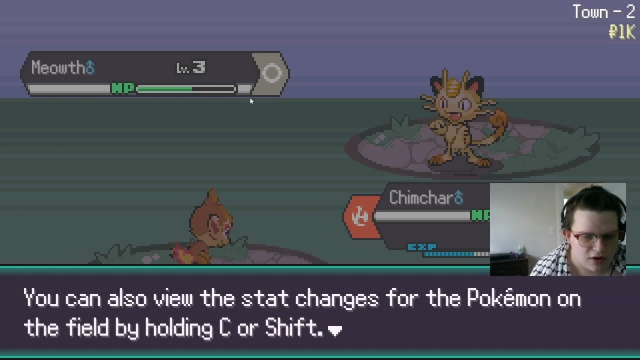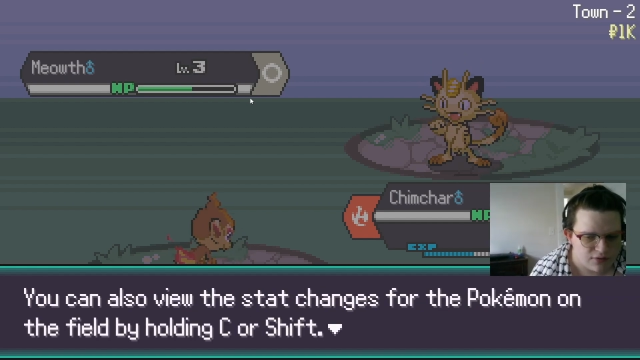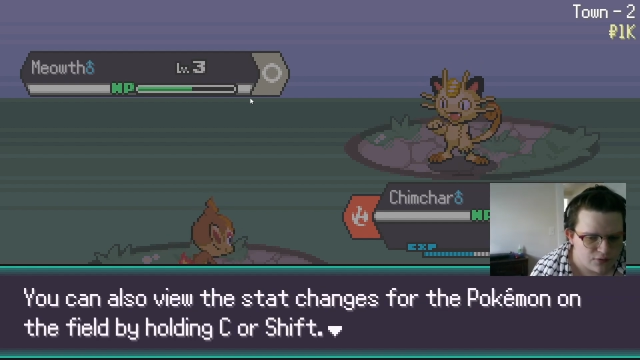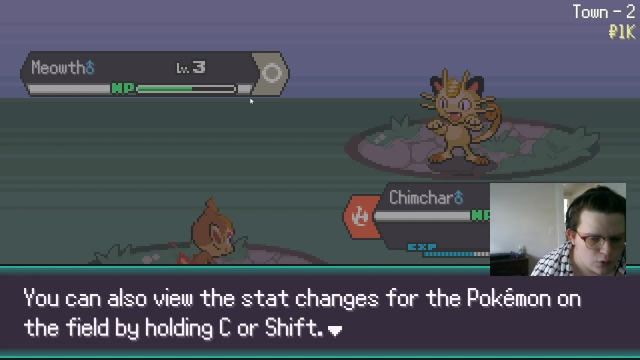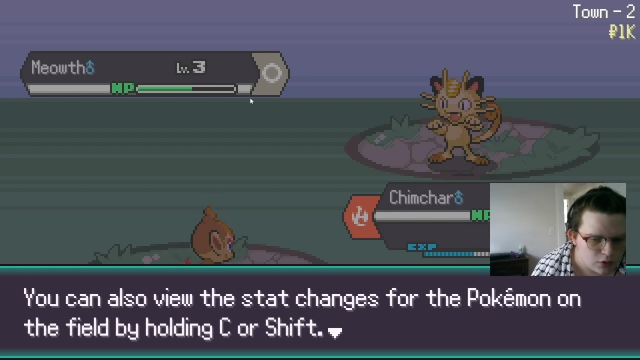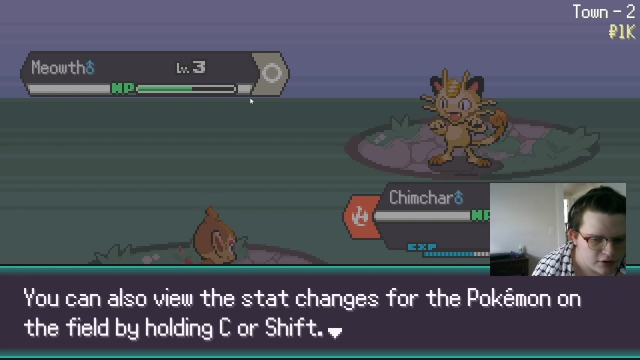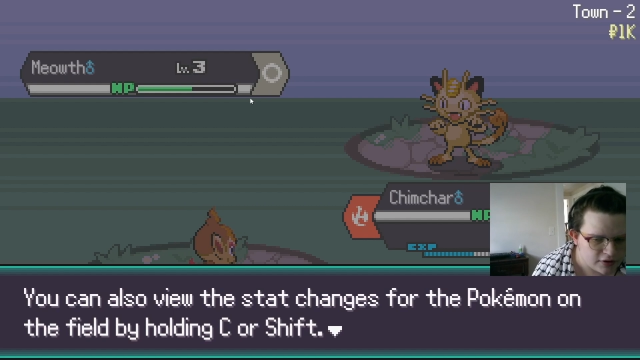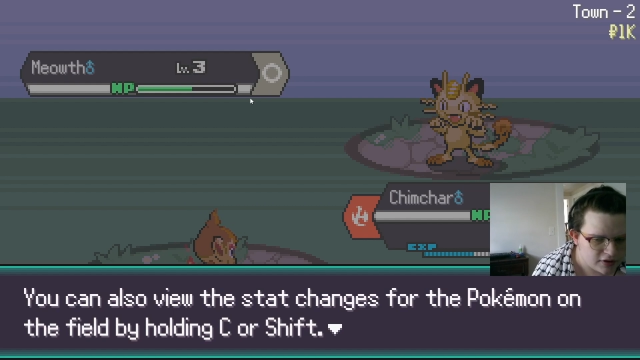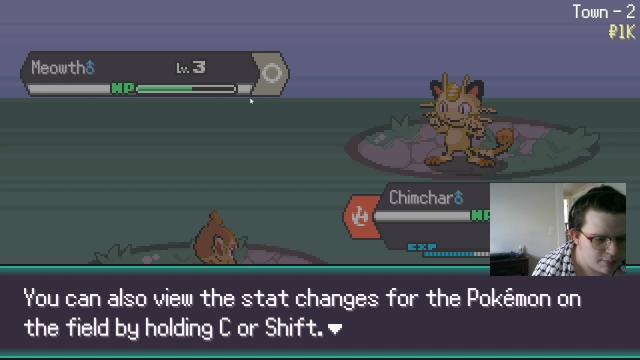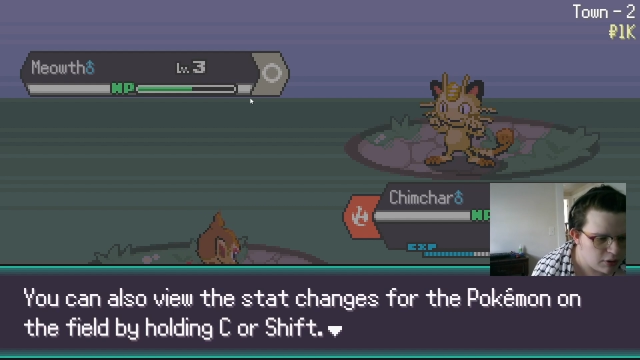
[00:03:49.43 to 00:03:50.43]
for
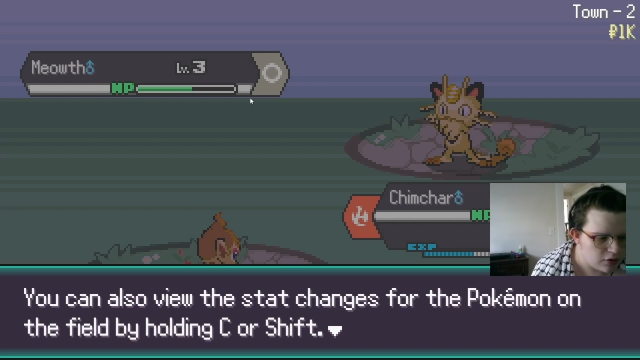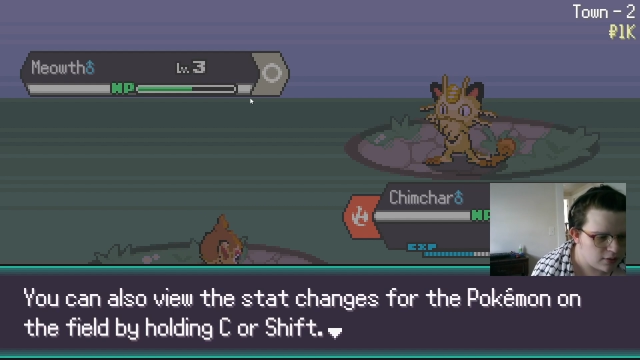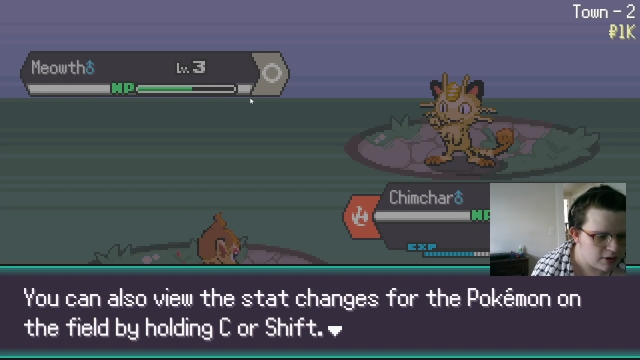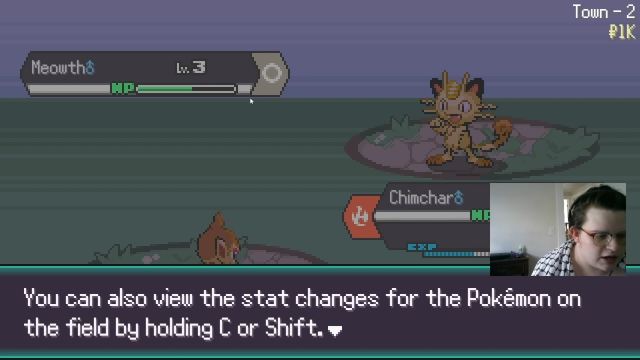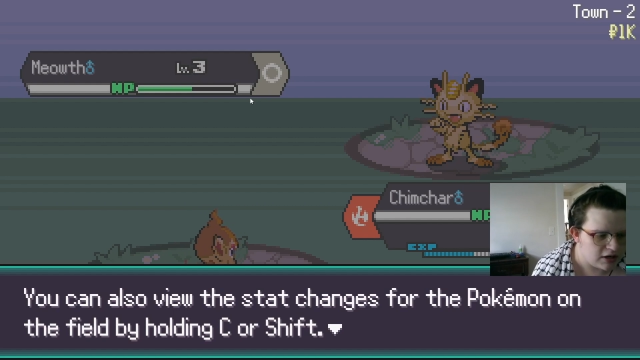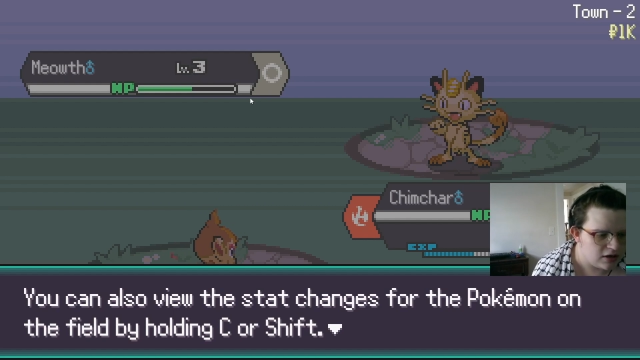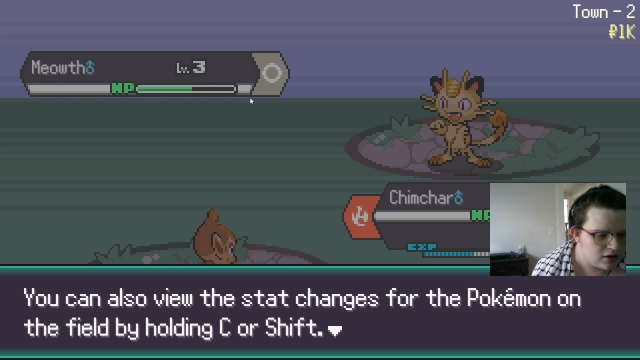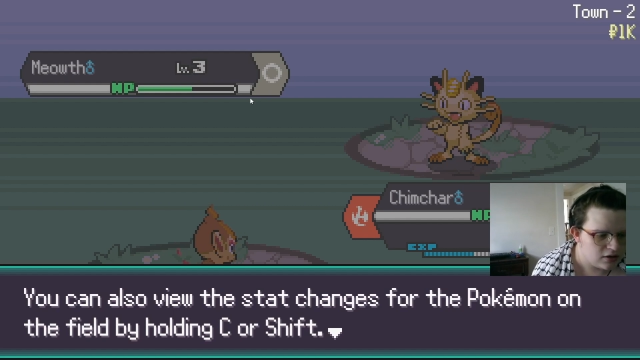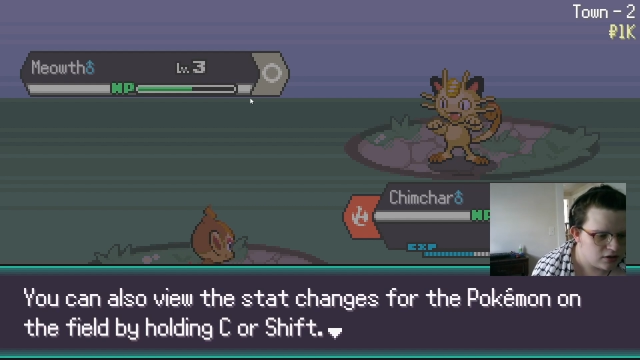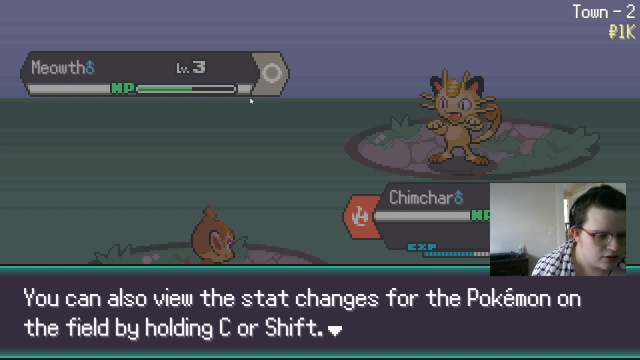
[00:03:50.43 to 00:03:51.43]
the Pokemon.
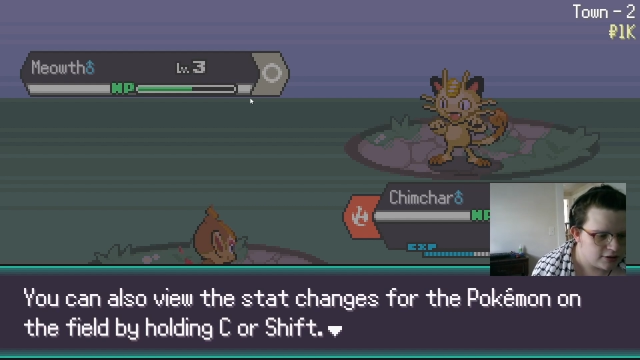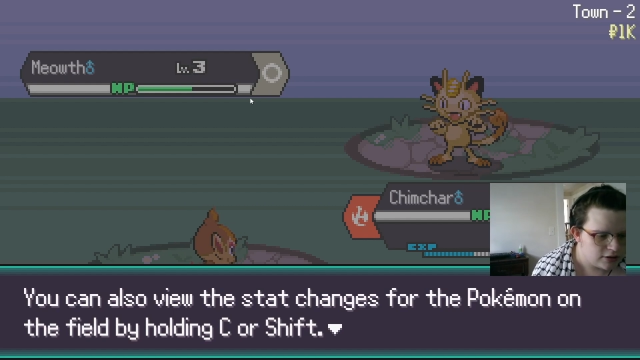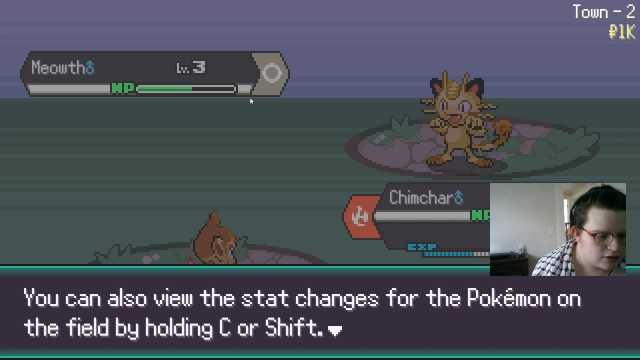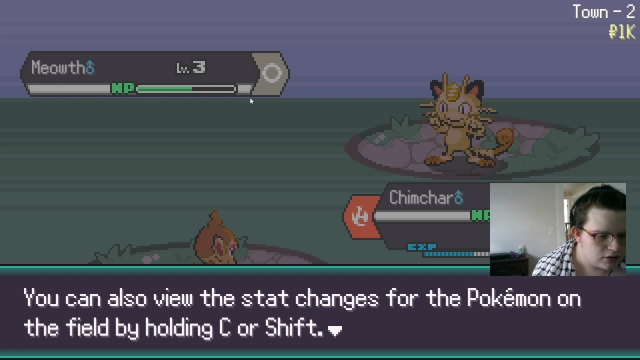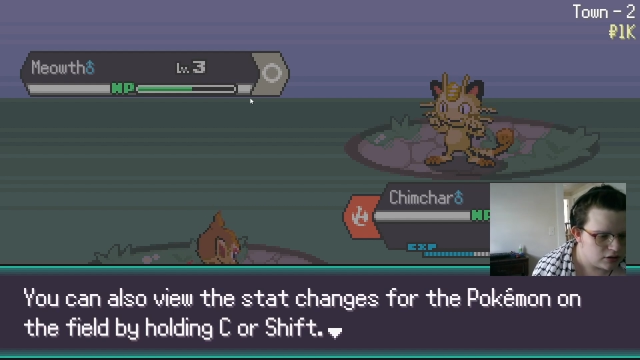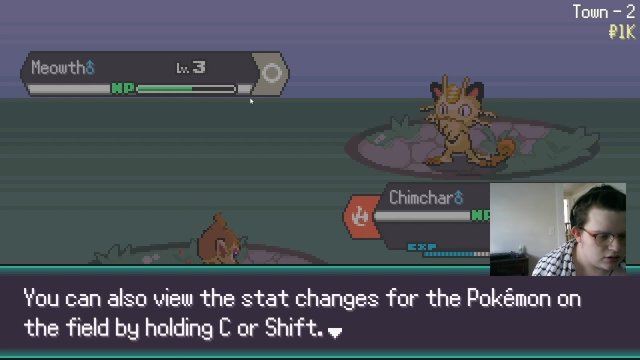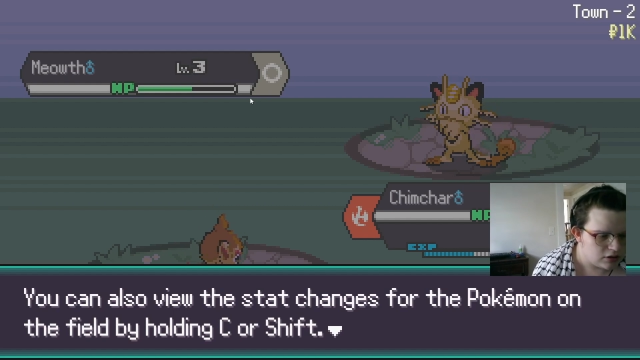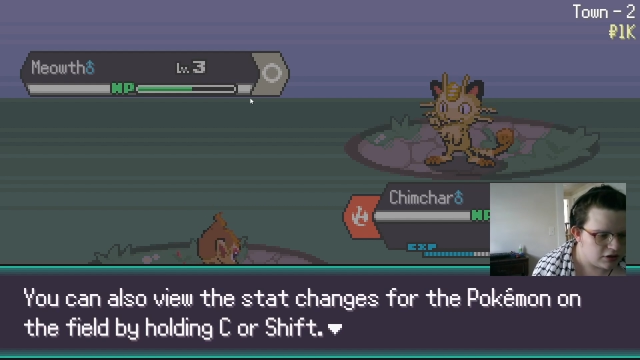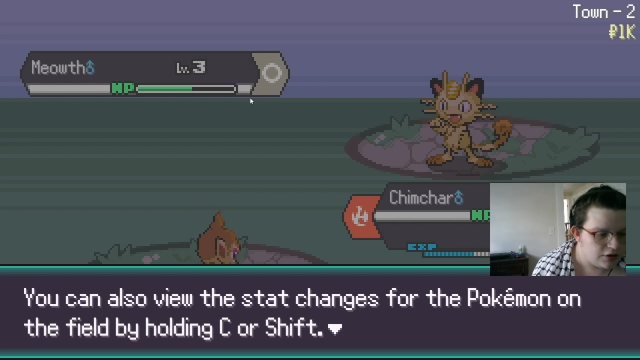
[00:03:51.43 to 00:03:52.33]
You